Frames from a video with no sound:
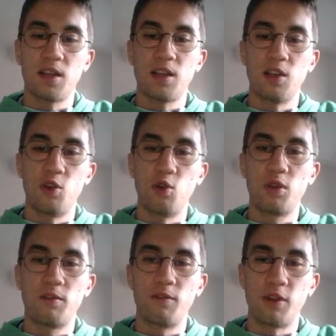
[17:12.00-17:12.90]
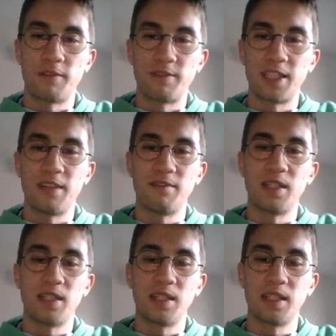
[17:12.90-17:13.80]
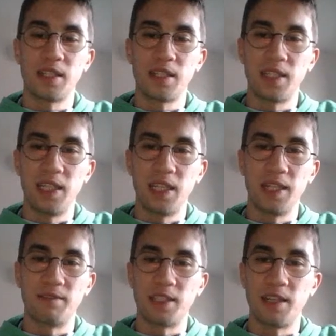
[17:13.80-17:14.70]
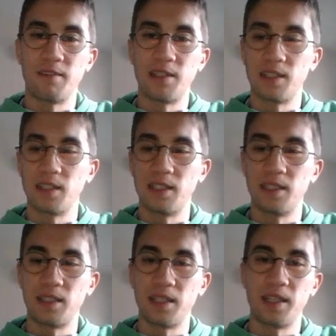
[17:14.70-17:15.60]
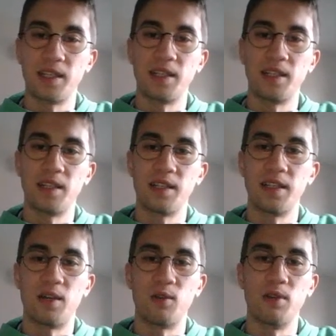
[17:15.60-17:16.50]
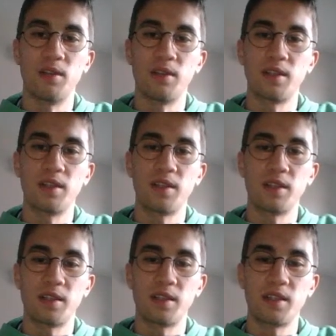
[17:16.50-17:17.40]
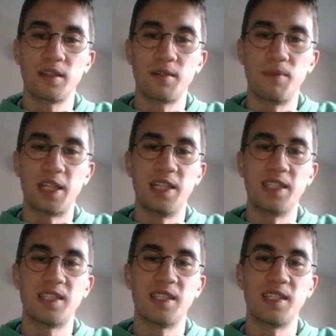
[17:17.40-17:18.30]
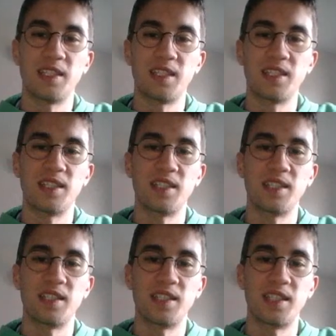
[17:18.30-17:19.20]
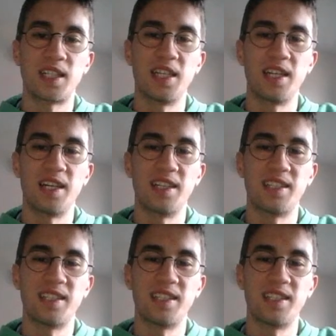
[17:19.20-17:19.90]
Rook for f7, king f7 here, and now begins the king hunt.